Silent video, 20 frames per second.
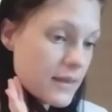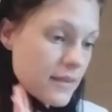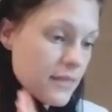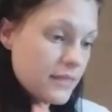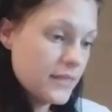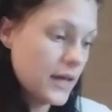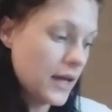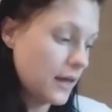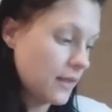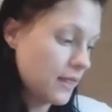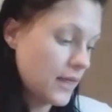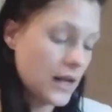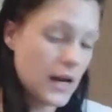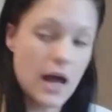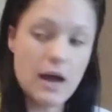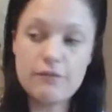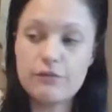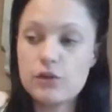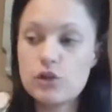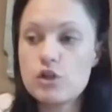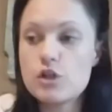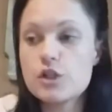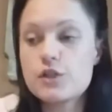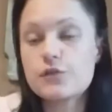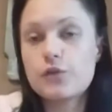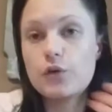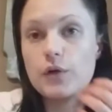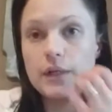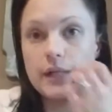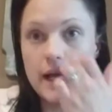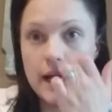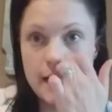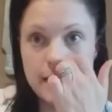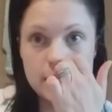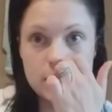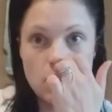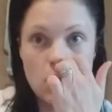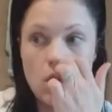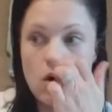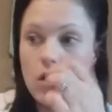thing that I've used for
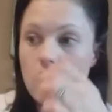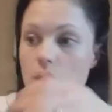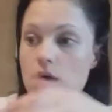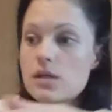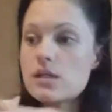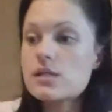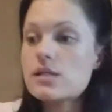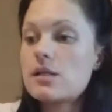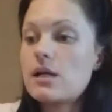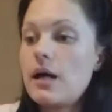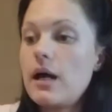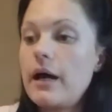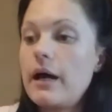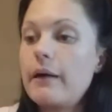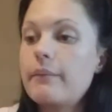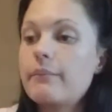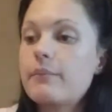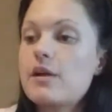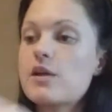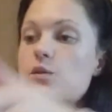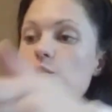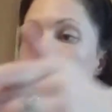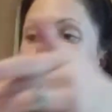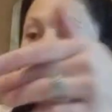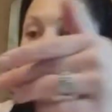Renee's art, here's one